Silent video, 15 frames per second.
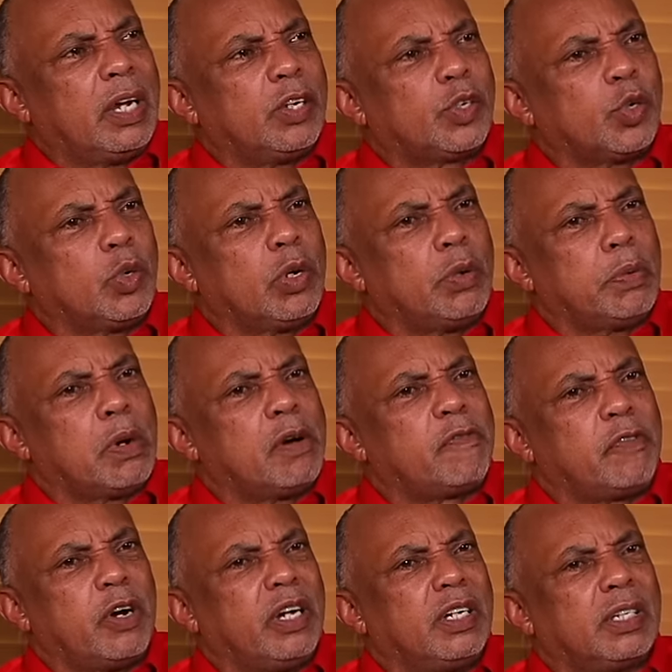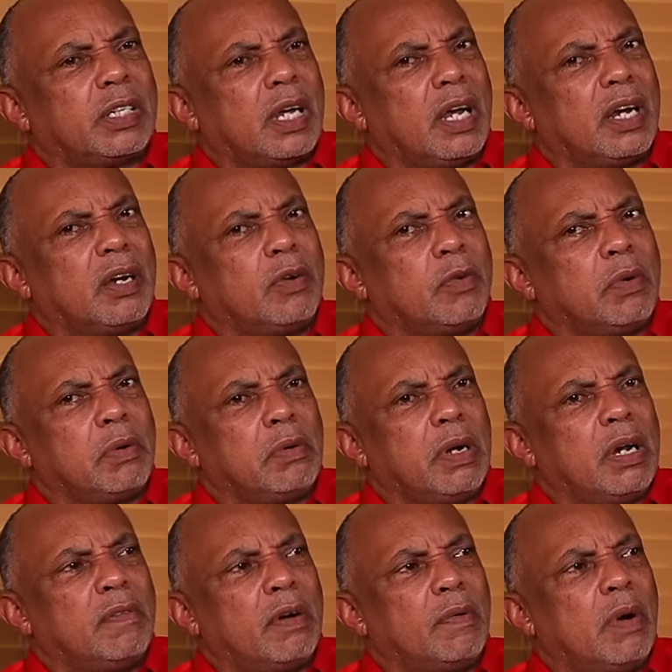and truly we were friends and
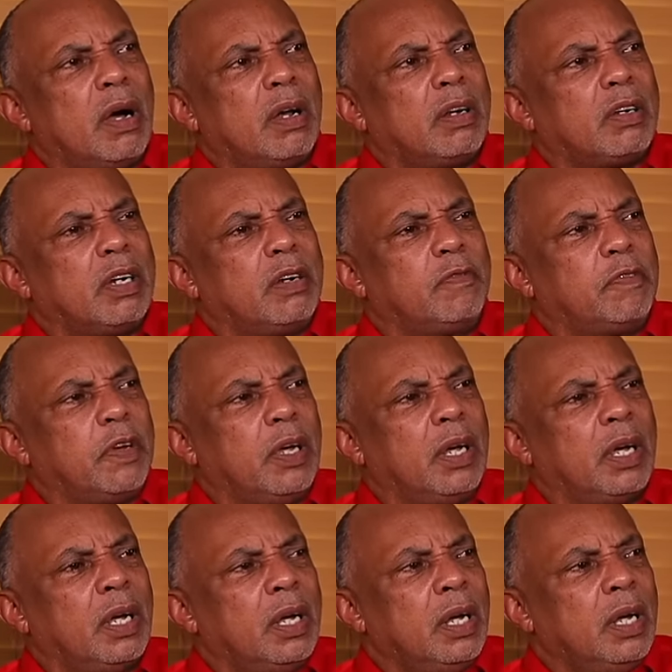we never wanted to...